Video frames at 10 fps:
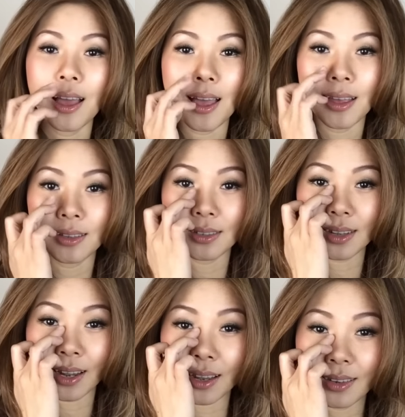and
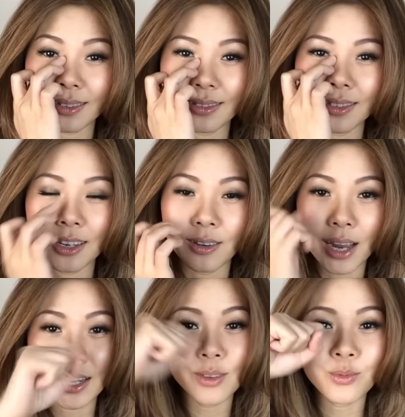like, you know,
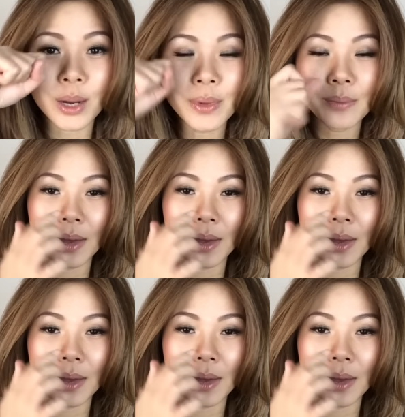I didn't rub it,